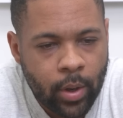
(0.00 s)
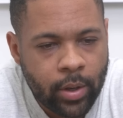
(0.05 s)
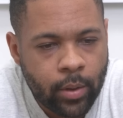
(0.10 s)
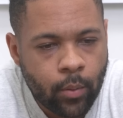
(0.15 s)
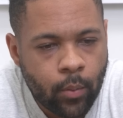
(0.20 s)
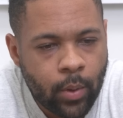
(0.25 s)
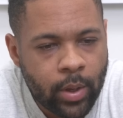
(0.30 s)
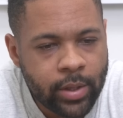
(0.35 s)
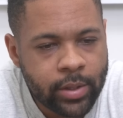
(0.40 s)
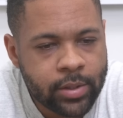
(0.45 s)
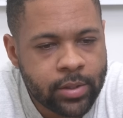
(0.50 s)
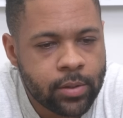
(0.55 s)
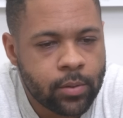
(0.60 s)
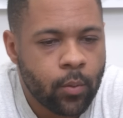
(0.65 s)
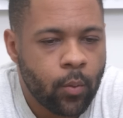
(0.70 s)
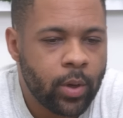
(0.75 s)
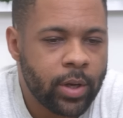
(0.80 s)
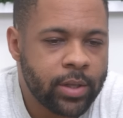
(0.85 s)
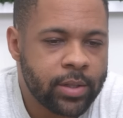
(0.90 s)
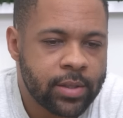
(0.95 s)
what what is
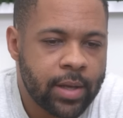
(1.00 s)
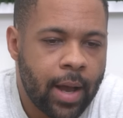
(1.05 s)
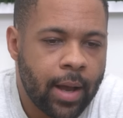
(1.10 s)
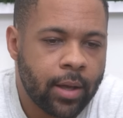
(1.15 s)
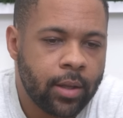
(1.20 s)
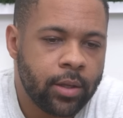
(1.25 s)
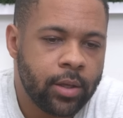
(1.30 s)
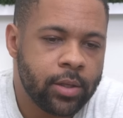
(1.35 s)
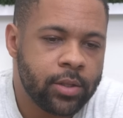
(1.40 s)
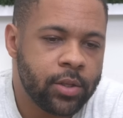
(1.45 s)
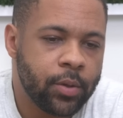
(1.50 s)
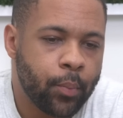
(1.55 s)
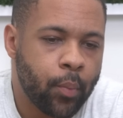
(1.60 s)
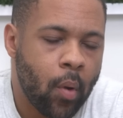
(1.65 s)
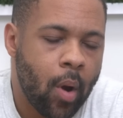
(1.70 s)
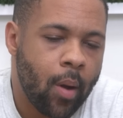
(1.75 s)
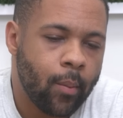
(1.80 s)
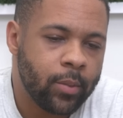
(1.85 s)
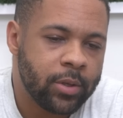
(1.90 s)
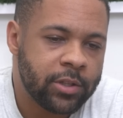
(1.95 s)
what exactly is he
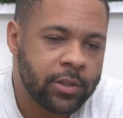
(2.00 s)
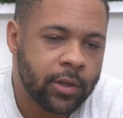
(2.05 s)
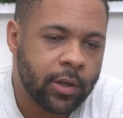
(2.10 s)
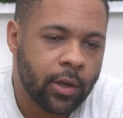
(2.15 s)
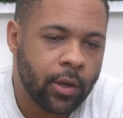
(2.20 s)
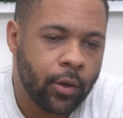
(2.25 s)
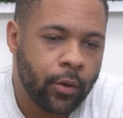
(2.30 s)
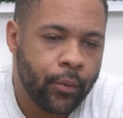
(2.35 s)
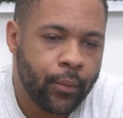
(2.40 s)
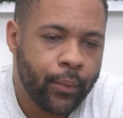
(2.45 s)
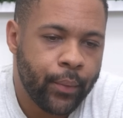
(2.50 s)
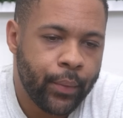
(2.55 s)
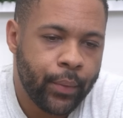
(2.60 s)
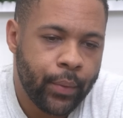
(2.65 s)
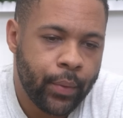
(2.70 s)
promising you?